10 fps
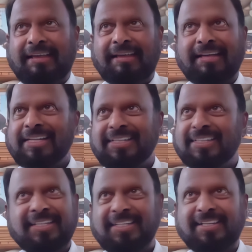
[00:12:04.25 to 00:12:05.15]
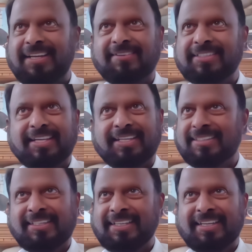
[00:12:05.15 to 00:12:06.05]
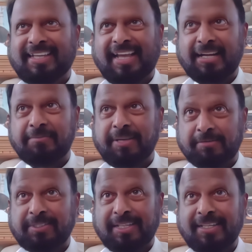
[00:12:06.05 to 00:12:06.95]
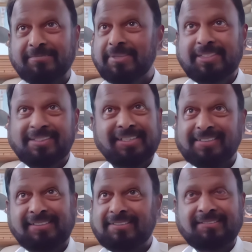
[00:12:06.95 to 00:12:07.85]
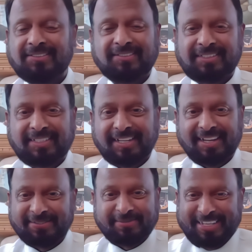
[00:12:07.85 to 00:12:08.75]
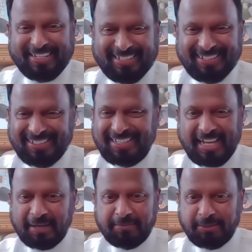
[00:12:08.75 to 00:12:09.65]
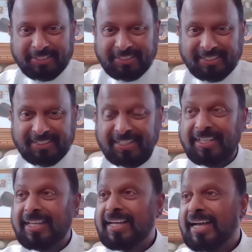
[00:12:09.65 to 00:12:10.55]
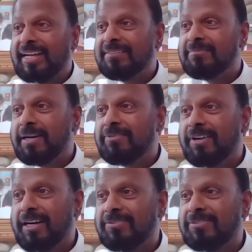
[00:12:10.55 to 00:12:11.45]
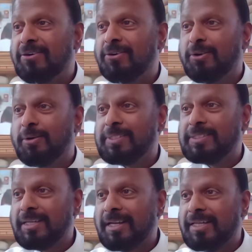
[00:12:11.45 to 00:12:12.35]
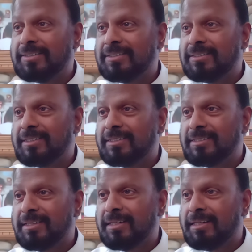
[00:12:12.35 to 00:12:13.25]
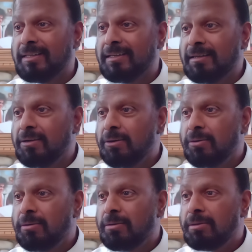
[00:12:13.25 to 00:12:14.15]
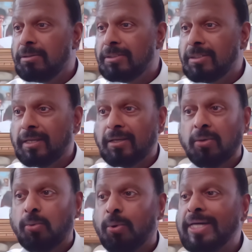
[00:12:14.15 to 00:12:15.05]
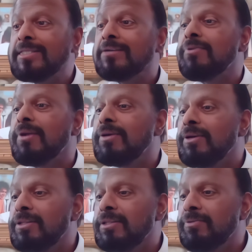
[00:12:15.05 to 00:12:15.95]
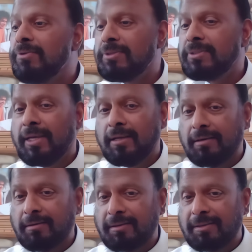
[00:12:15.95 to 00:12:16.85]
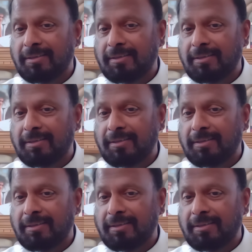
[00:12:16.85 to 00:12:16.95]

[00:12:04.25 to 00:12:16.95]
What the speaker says: I was like, it can't be. I'm singing, but no, it cannot be. I'm doing this. And my wife opens her eyes and sister-in-law, she's like, why is that flower on the floor there?